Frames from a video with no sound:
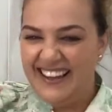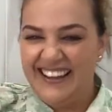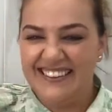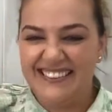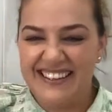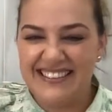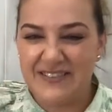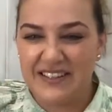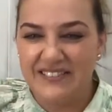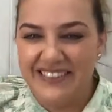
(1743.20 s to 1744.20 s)
You guys
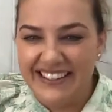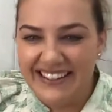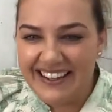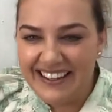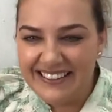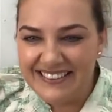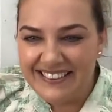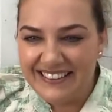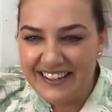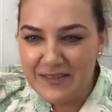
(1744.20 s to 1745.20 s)
giving Winnie a hard
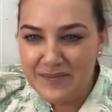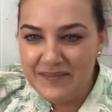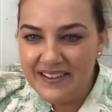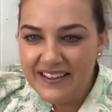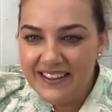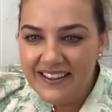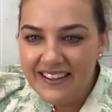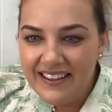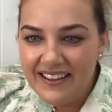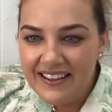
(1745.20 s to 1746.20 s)
time.
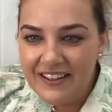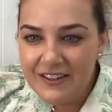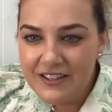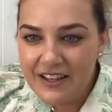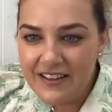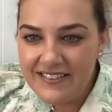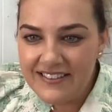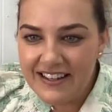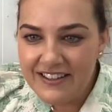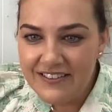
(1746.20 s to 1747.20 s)
You turned
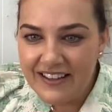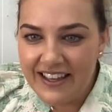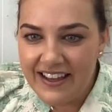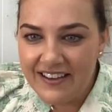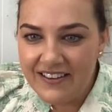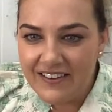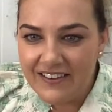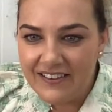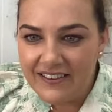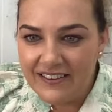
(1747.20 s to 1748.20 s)
down your
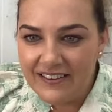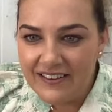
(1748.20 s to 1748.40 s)
aircon.